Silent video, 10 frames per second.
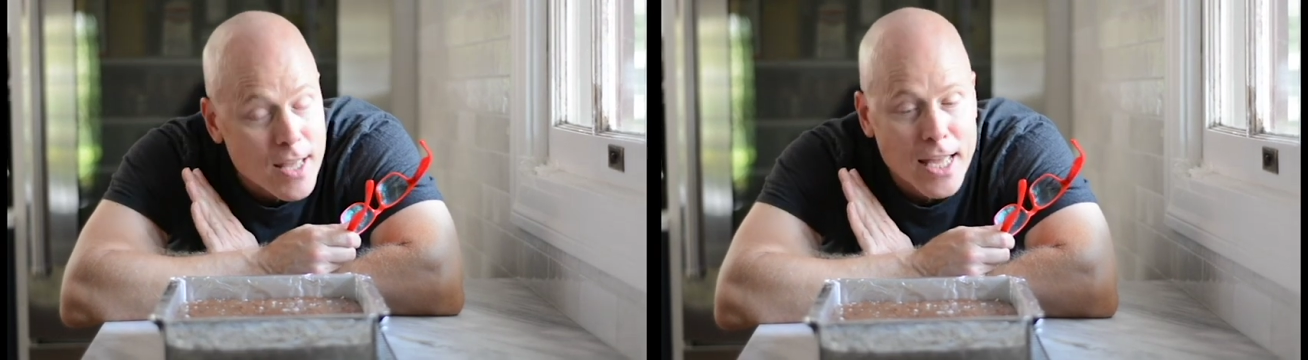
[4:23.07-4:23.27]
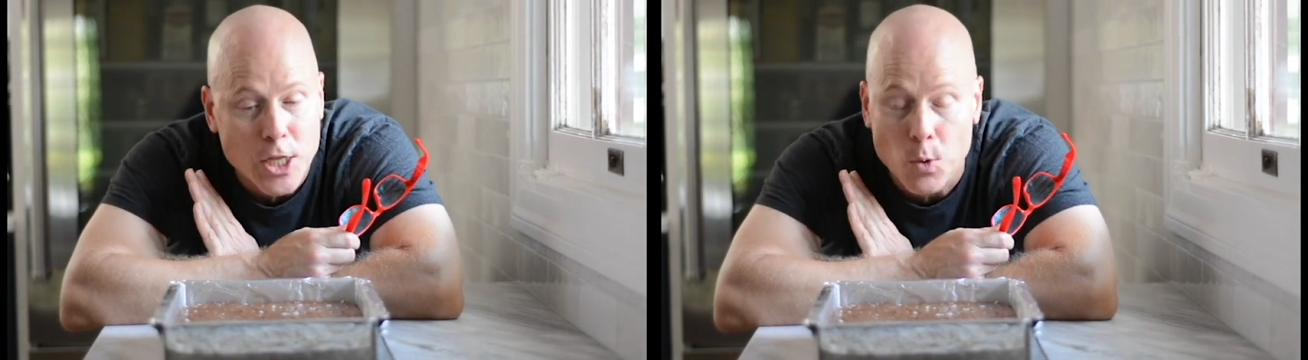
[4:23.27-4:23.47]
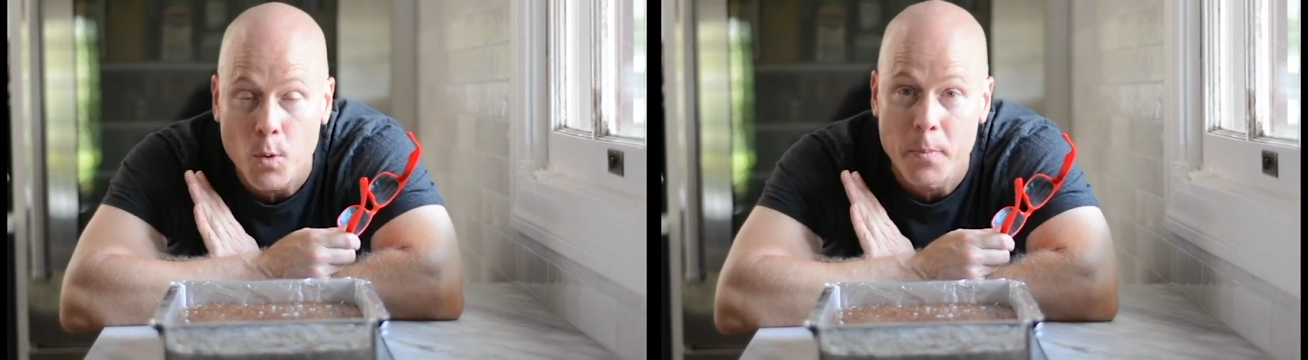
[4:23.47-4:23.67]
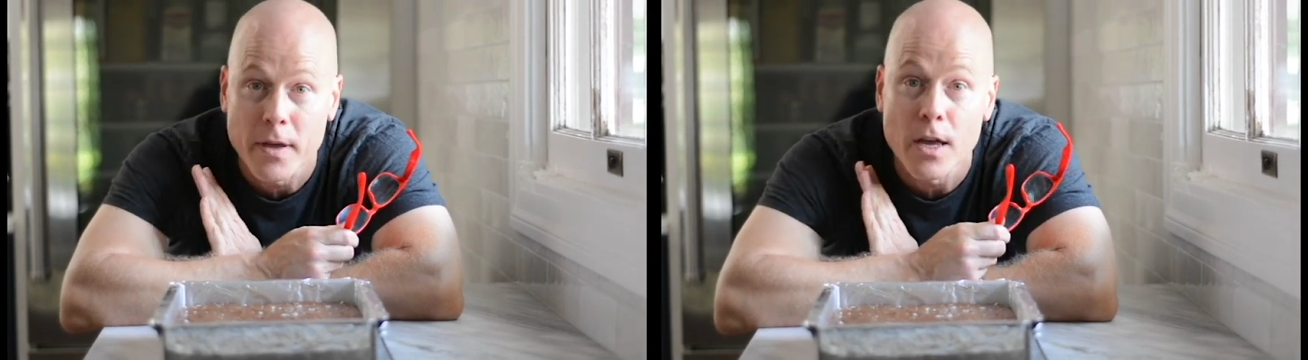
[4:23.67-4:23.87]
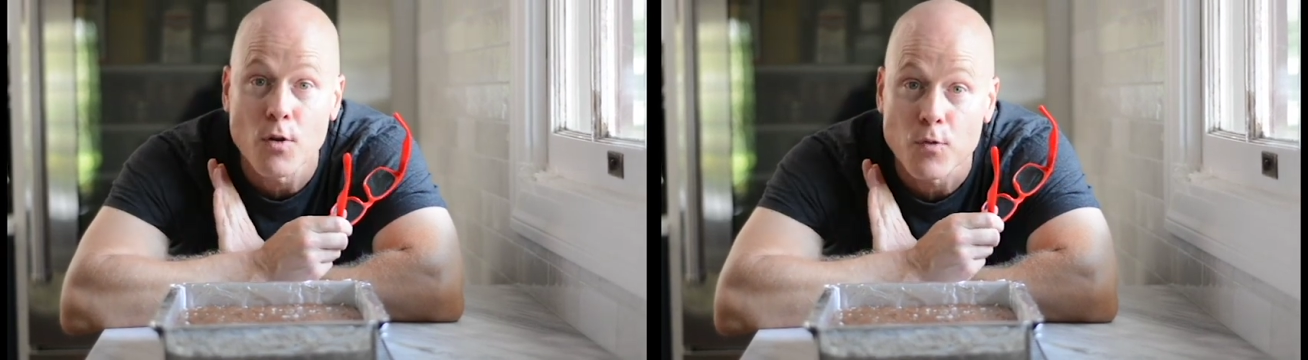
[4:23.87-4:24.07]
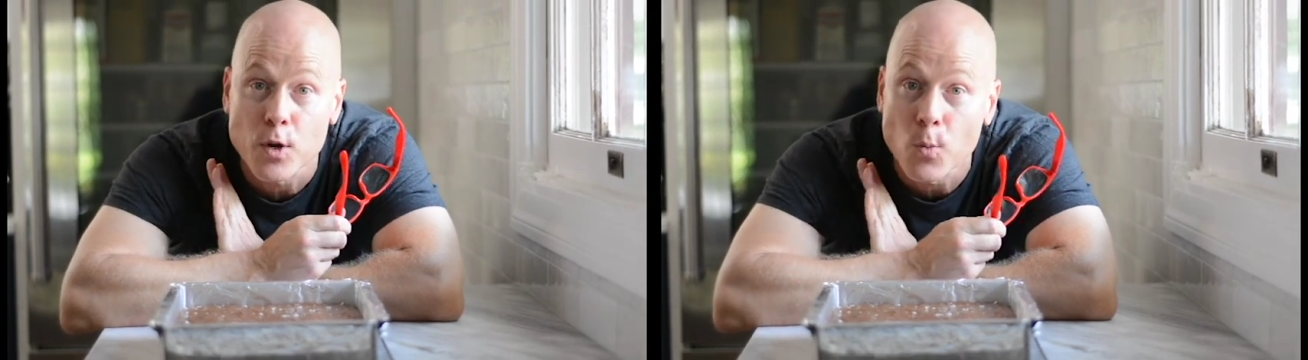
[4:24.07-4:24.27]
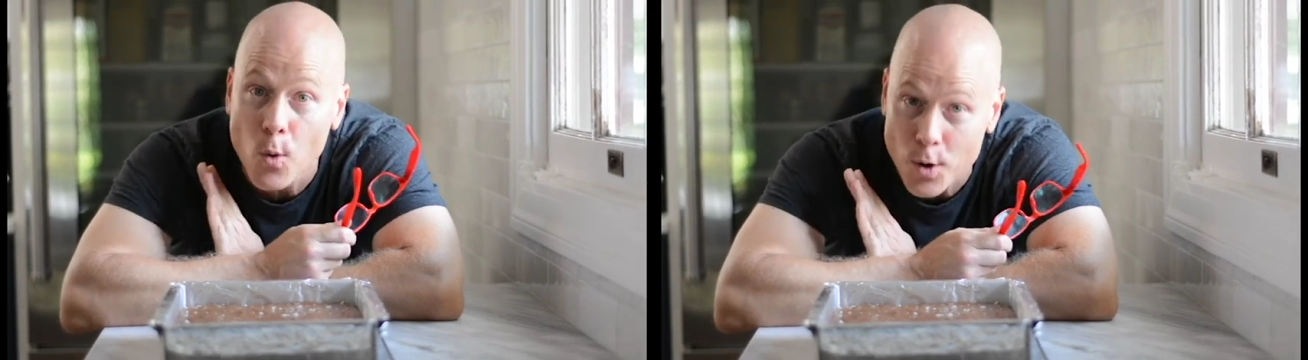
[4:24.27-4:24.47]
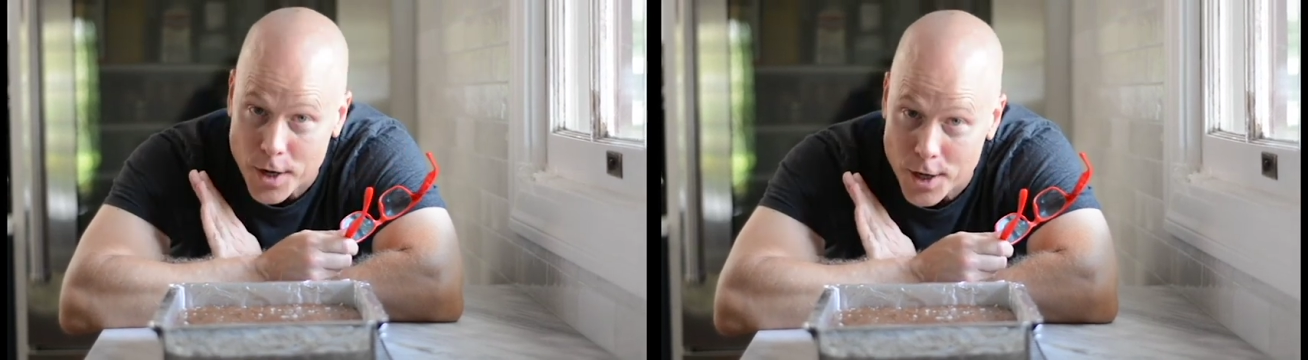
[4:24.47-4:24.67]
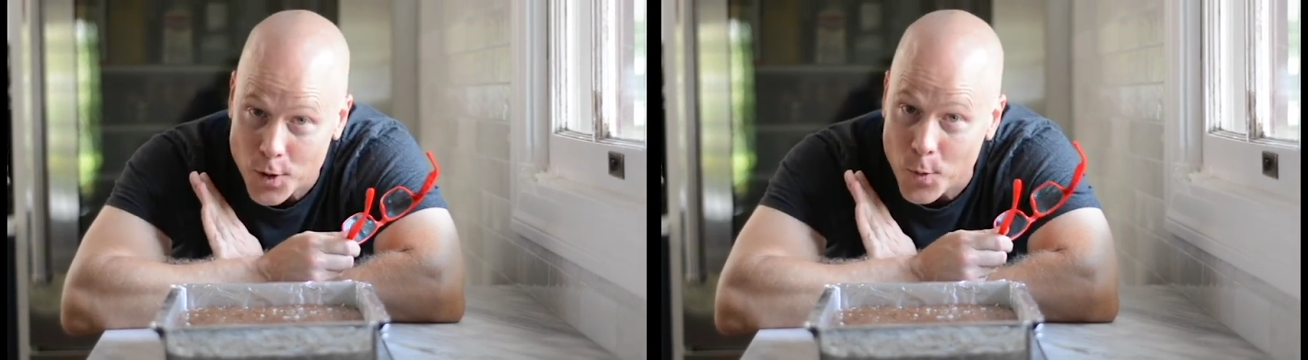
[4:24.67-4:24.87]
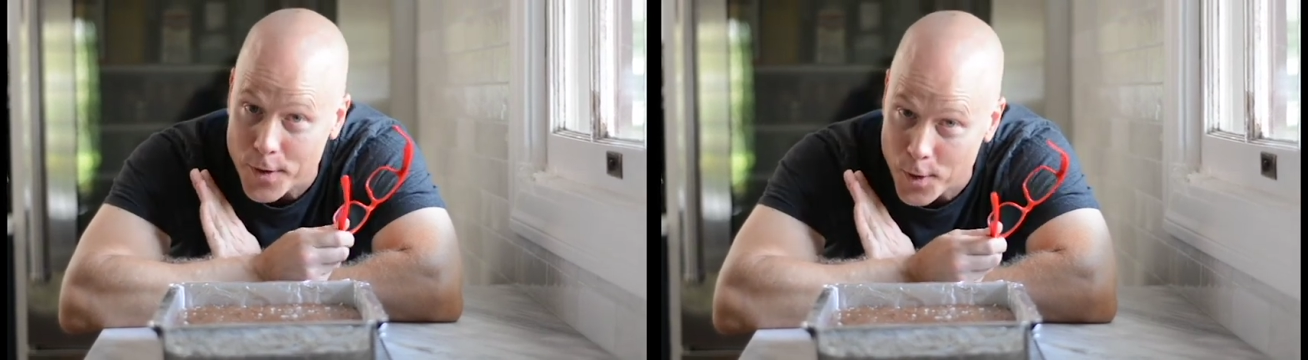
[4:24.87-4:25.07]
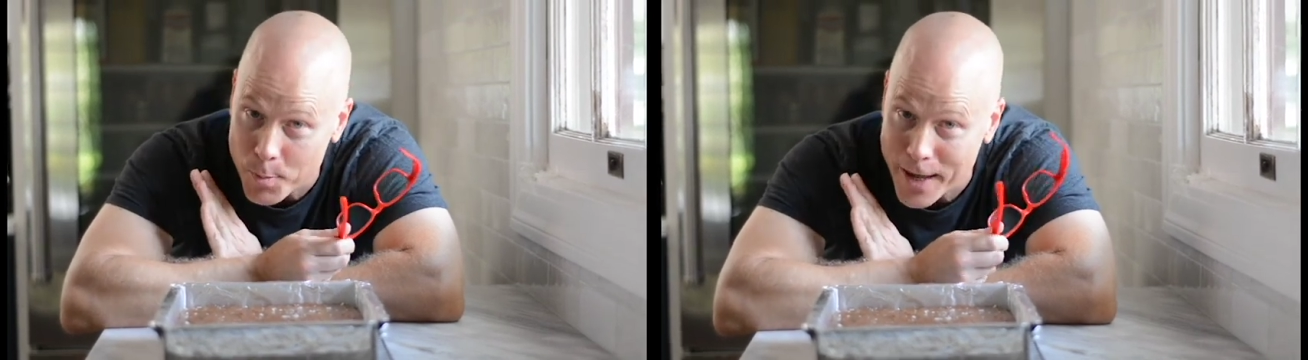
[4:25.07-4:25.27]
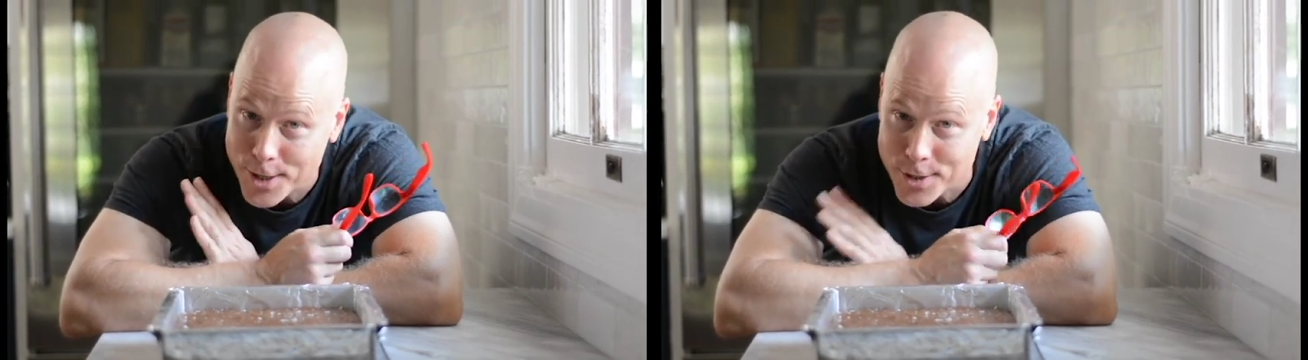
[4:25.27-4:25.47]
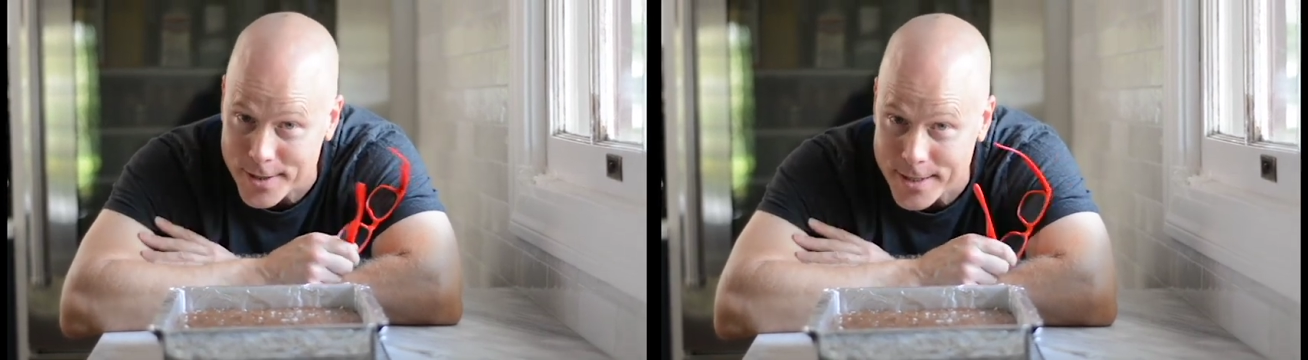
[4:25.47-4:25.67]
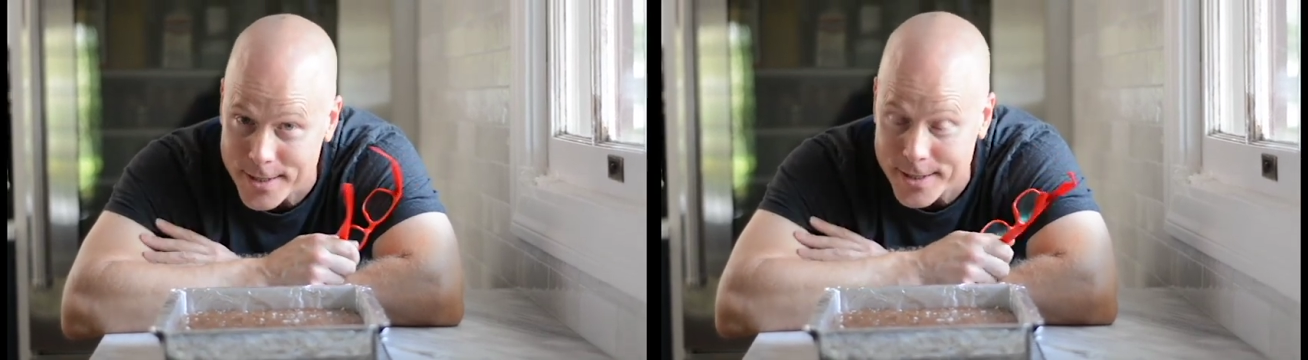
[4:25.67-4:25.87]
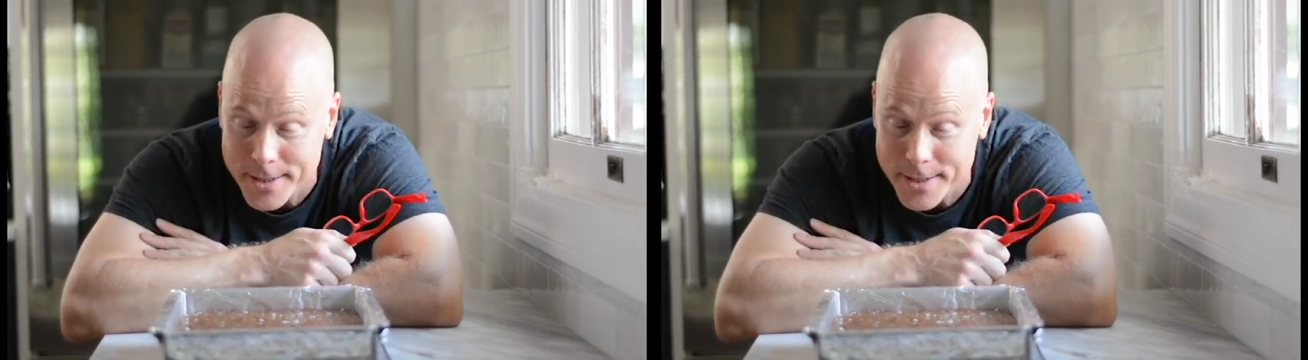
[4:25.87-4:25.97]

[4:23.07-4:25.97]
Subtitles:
and you will be rewarded with your patience.